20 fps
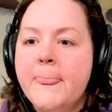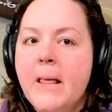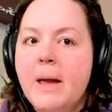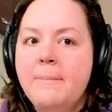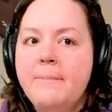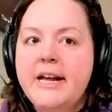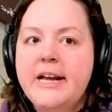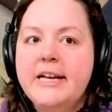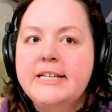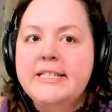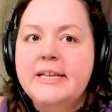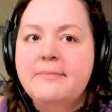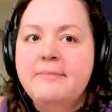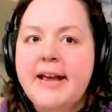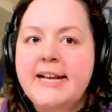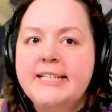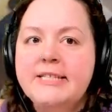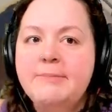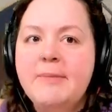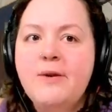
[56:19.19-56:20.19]
because it
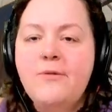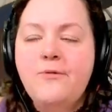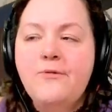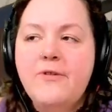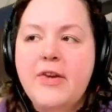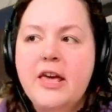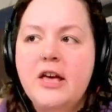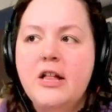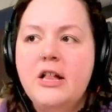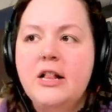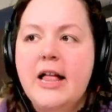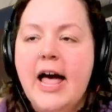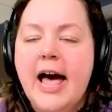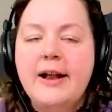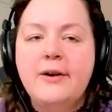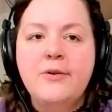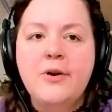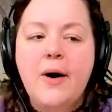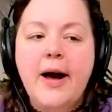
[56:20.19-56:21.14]
makes me feel, I don't know,